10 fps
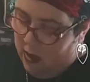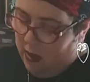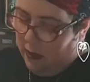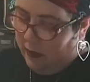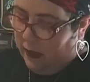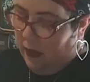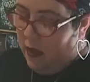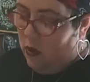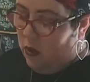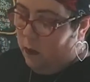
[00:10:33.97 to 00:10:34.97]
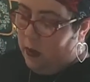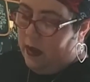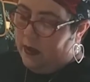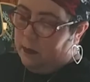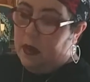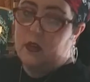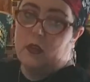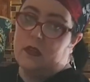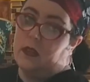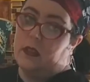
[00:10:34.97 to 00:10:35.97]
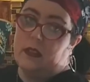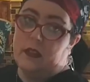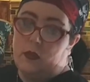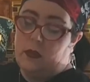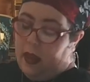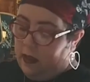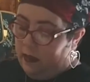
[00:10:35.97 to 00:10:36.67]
See, and you can put as much or as little as you like.